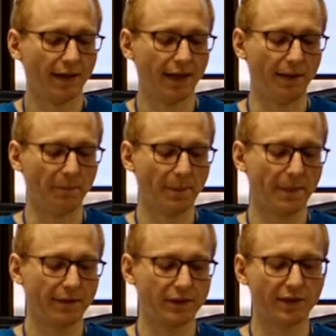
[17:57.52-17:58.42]
um,
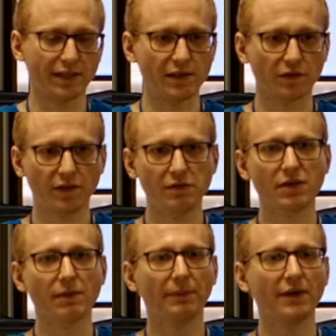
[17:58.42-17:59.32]
you can use
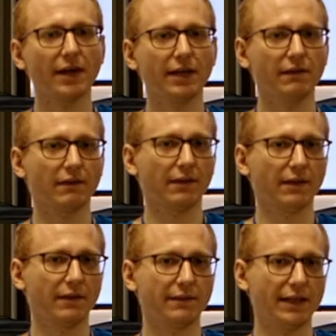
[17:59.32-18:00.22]
Qt WebSockets.
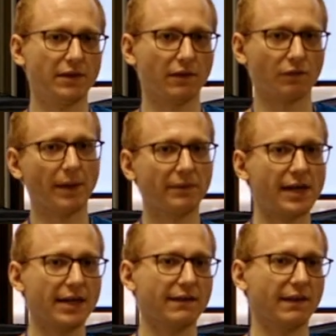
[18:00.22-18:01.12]
That uses
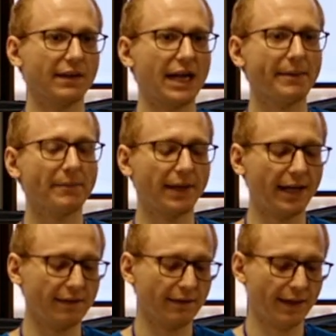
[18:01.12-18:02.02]
WebSockets as the name
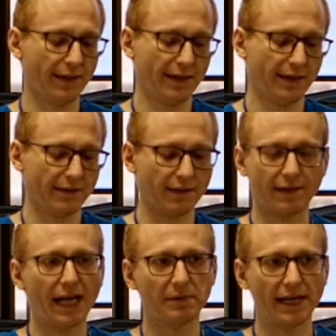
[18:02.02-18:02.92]
implies. This
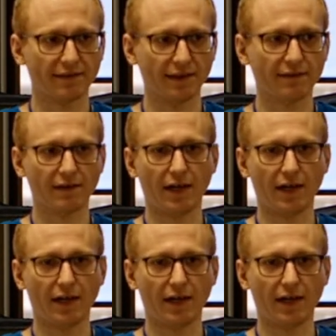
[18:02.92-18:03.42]
library exists